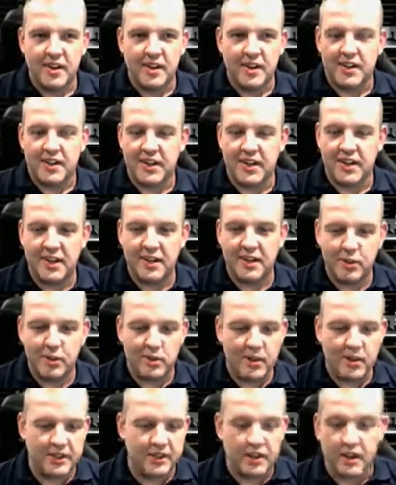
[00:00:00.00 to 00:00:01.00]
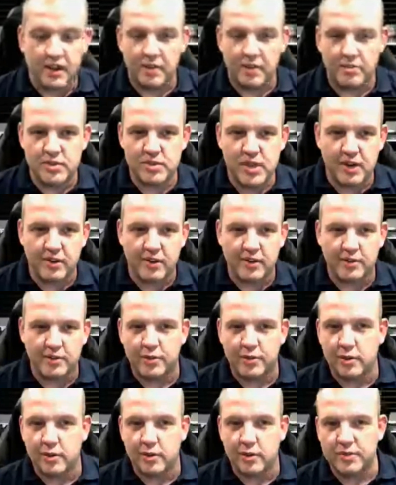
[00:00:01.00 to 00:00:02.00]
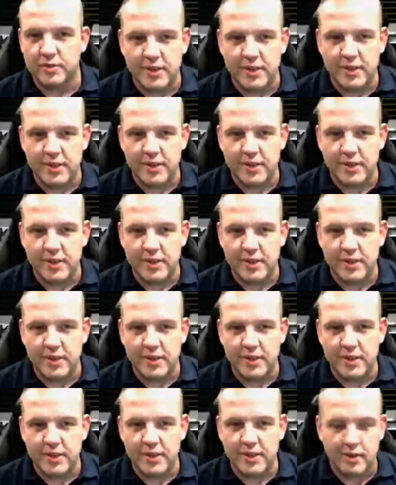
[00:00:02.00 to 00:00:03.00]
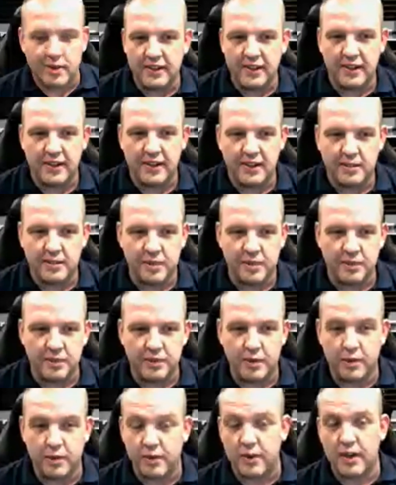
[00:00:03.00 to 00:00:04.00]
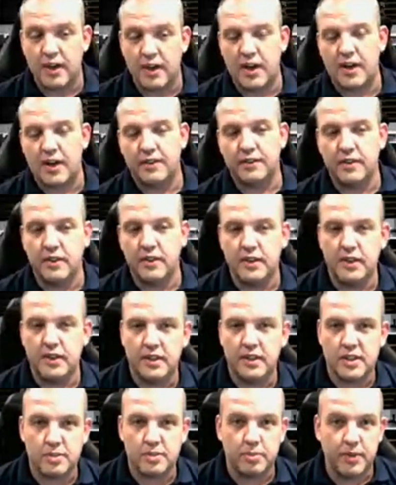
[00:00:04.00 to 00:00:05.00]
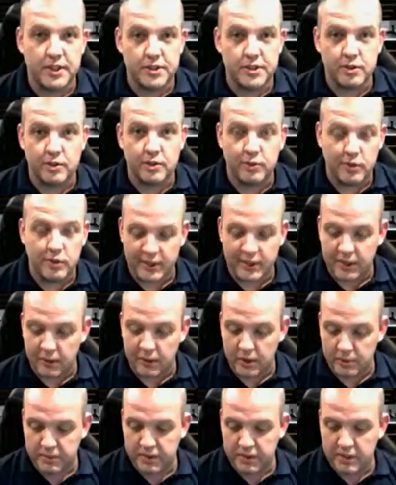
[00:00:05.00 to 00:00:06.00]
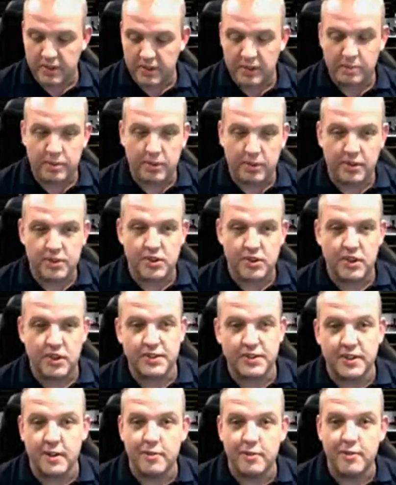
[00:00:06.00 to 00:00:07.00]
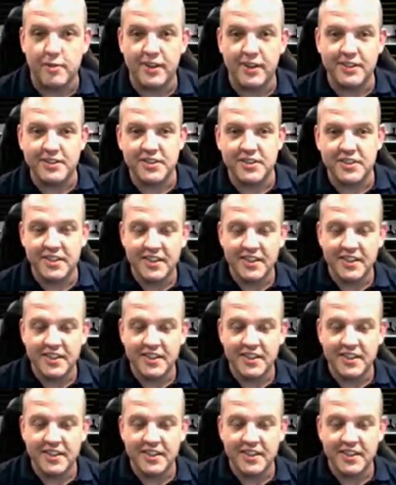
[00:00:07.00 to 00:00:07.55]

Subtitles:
G'day everyone, I'm Jared from the State Office in IT. If you've ever had the displeasure of working with me, I apologise in advance.